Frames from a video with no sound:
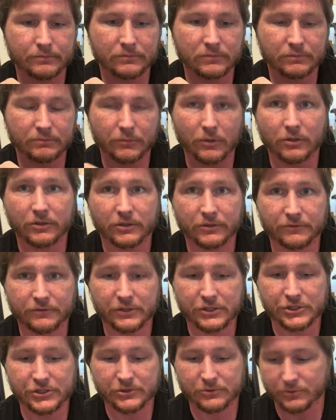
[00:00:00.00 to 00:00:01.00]
bolt
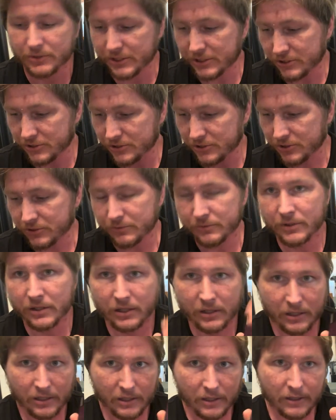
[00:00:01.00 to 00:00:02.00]
conversion where you can shoot
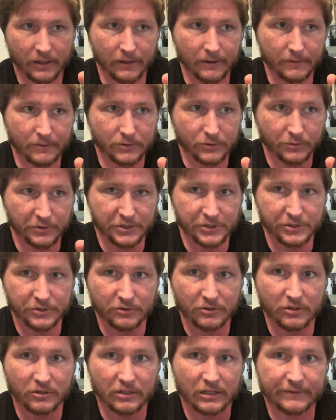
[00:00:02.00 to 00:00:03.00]
22
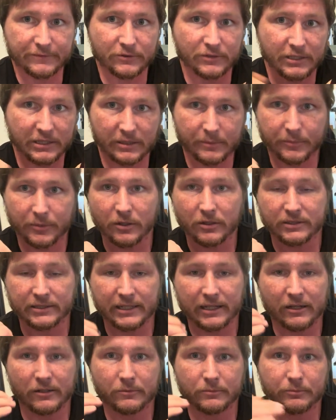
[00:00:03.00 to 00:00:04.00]
long rifle, take the bolt
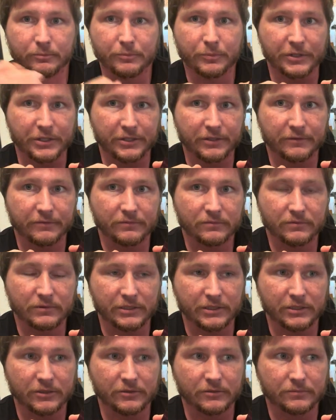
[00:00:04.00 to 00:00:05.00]
out, put your
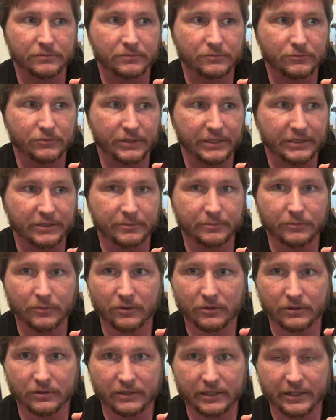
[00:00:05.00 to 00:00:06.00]
regular
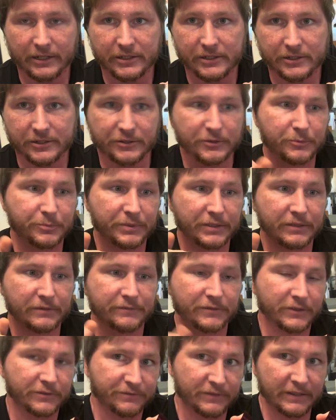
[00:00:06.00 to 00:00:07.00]
bolt carrier group in
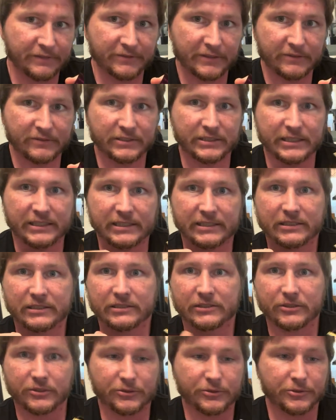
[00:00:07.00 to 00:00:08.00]
for your
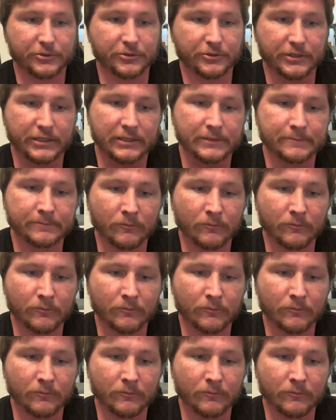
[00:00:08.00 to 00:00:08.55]
5.56, 223,